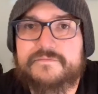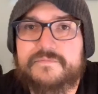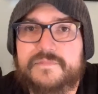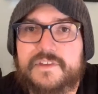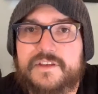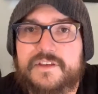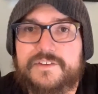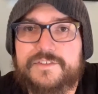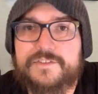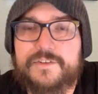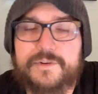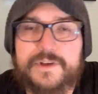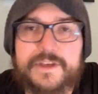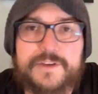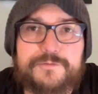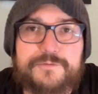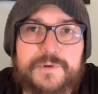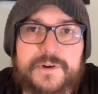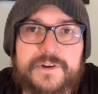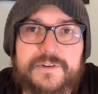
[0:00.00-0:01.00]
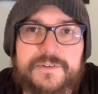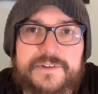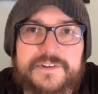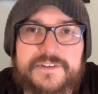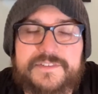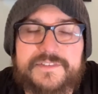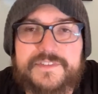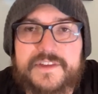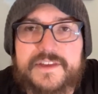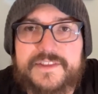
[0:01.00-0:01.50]
so if we're going to
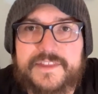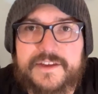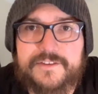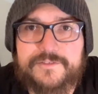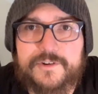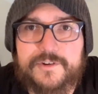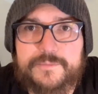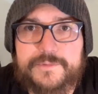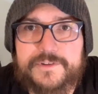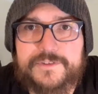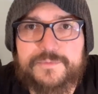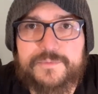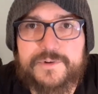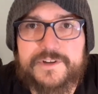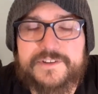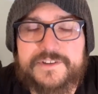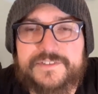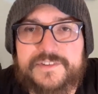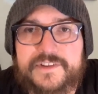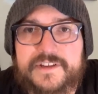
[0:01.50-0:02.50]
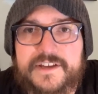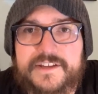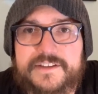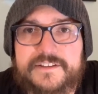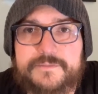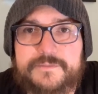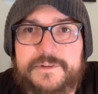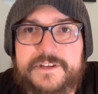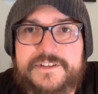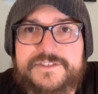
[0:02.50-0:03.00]
say that Romans 1 is a
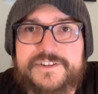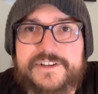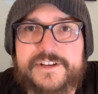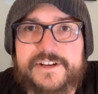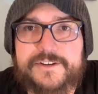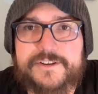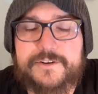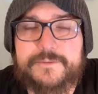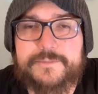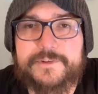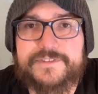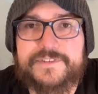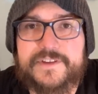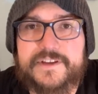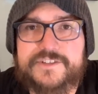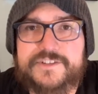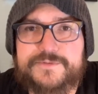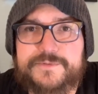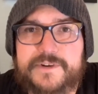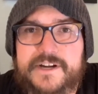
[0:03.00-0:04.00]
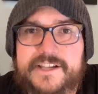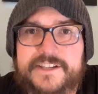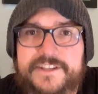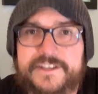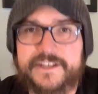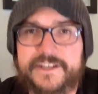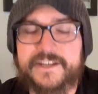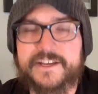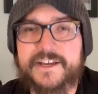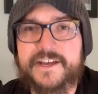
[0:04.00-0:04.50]
condemnation on
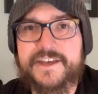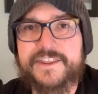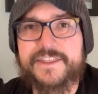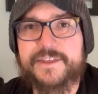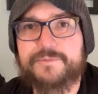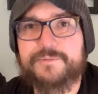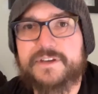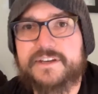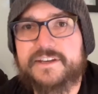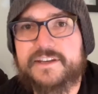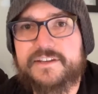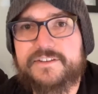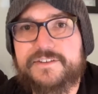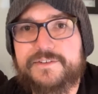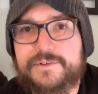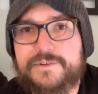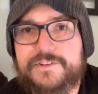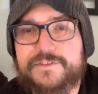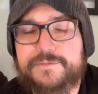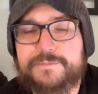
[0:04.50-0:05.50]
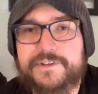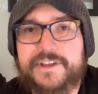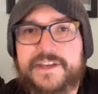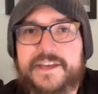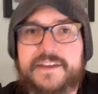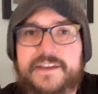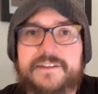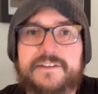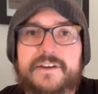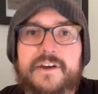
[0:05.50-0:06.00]
homosexuality, then we need to
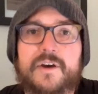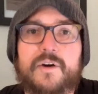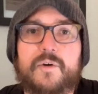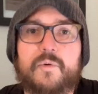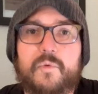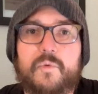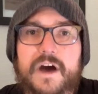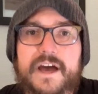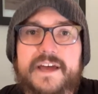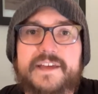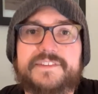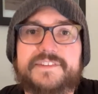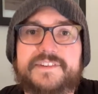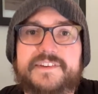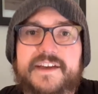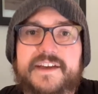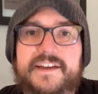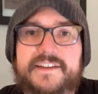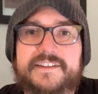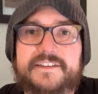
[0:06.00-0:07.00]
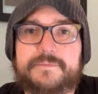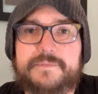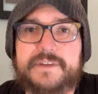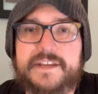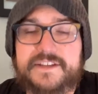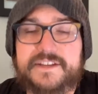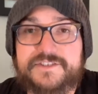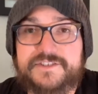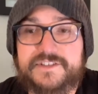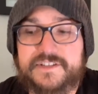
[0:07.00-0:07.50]
explain why it's a
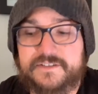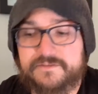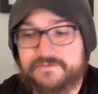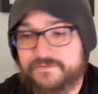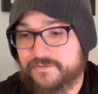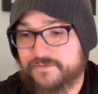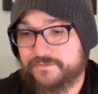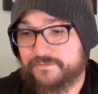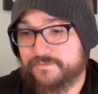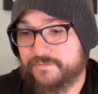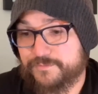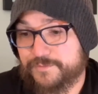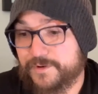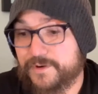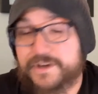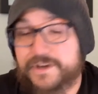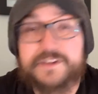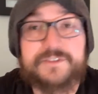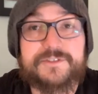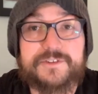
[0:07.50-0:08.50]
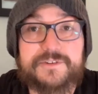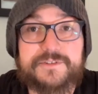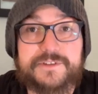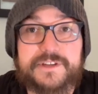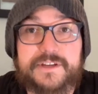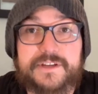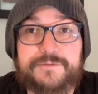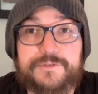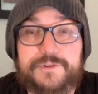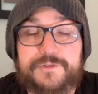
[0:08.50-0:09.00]
condemnation very clearly.
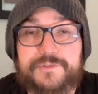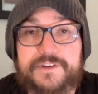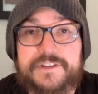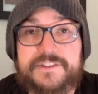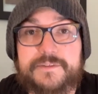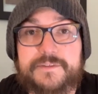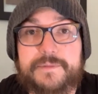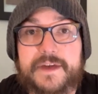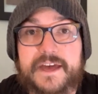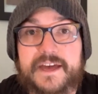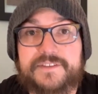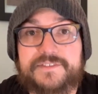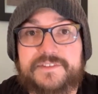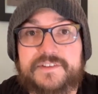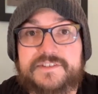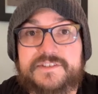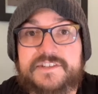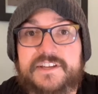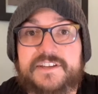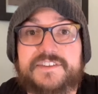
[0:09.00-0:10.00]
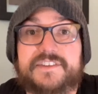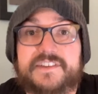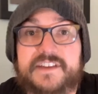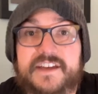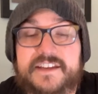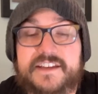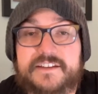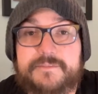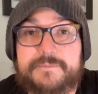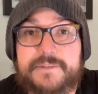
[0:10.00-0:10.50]
If you read the passage, it's a
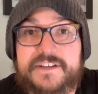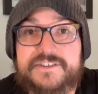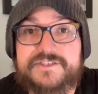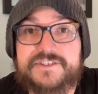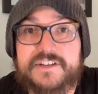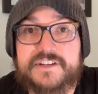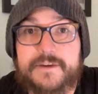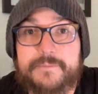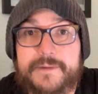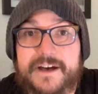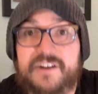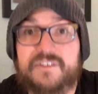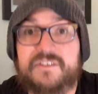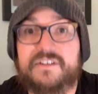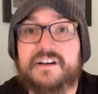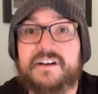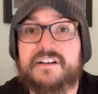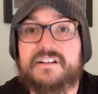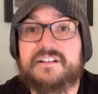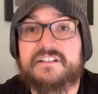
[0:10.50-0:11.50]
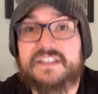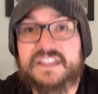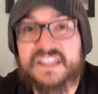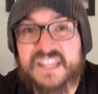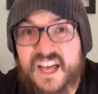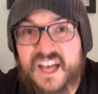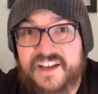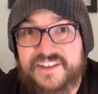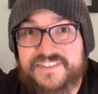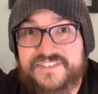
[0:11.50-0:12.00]
condemnation about
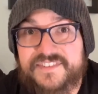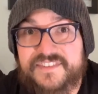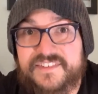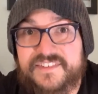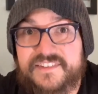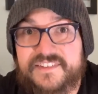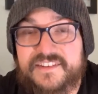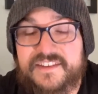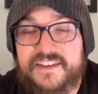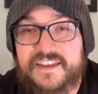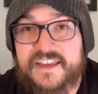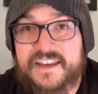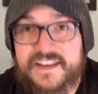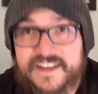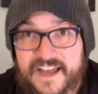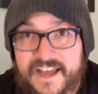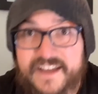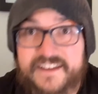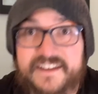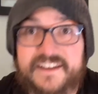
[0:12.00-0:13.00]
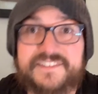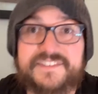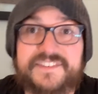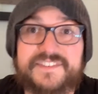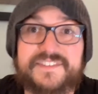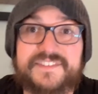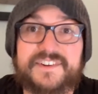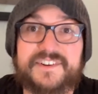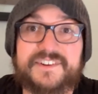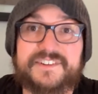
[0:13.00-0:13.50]
lust. Not
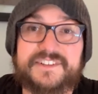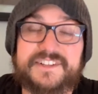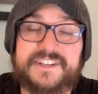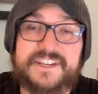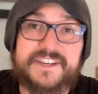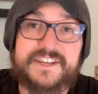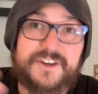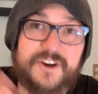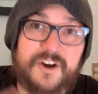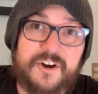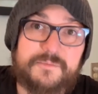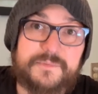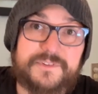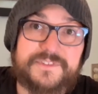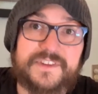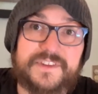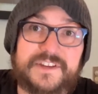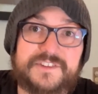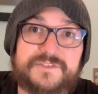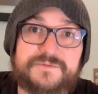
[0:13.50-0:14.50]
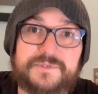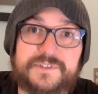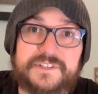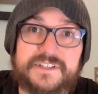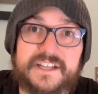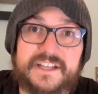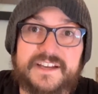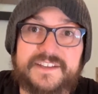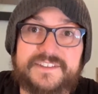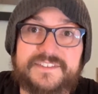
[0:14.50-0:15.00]
necessarily homosexual
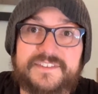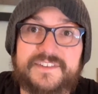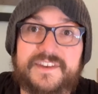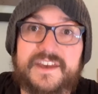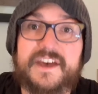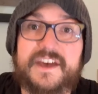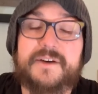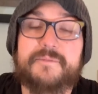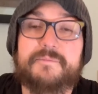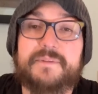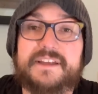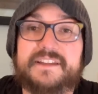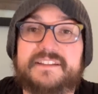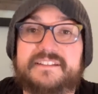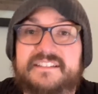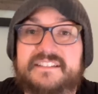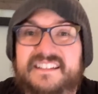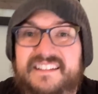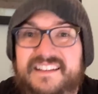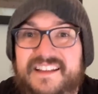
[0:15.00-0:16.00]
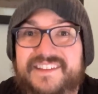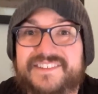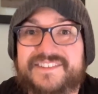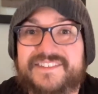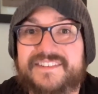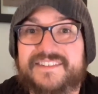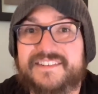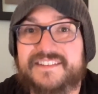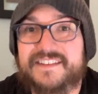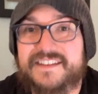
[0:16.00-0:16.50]
lust, but lust
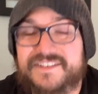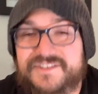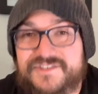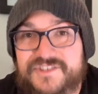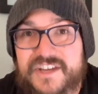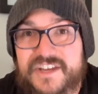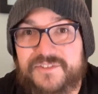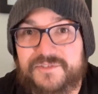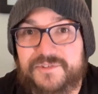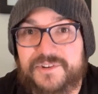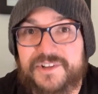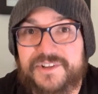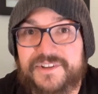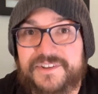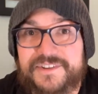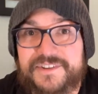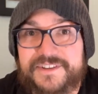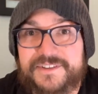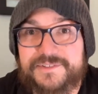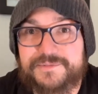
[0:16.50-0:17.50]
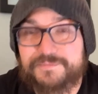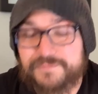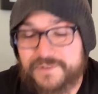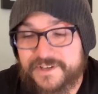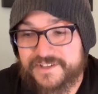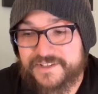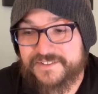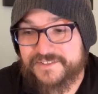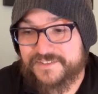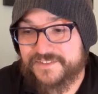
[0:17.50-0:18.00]
in general is what
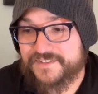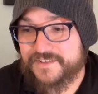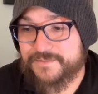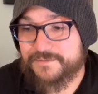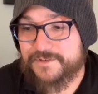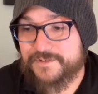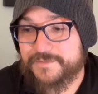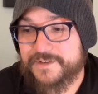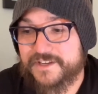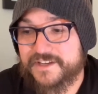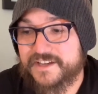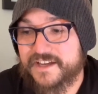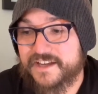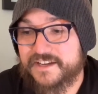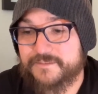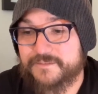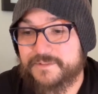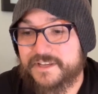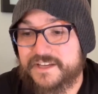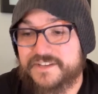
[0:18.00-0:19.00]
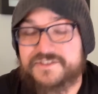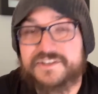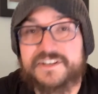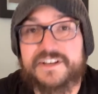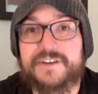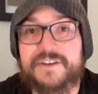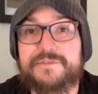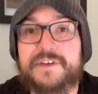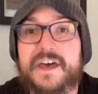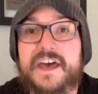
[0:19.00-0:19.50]
it seems to be a condemnation
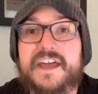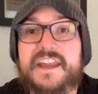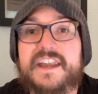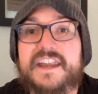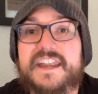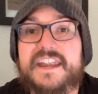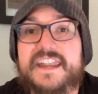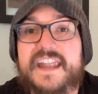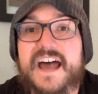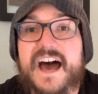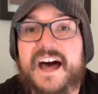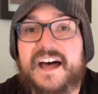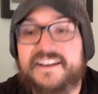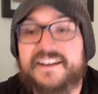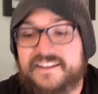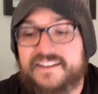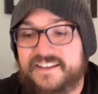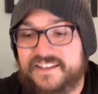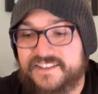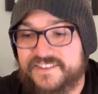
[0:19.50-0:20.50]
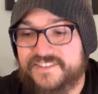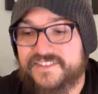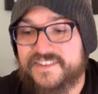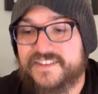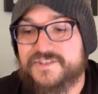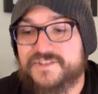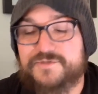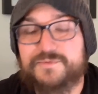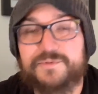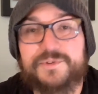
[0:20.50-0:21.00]
of, not
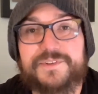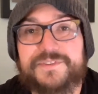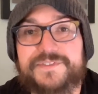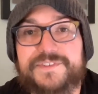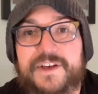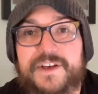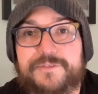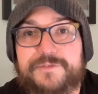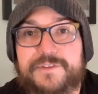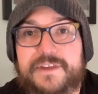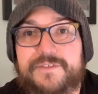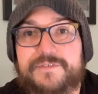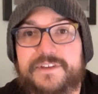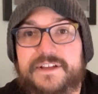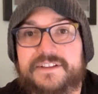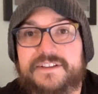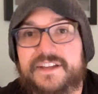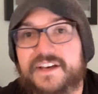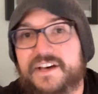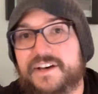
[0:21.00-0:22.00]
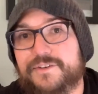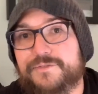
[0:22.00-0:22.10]
consensual self-giving love.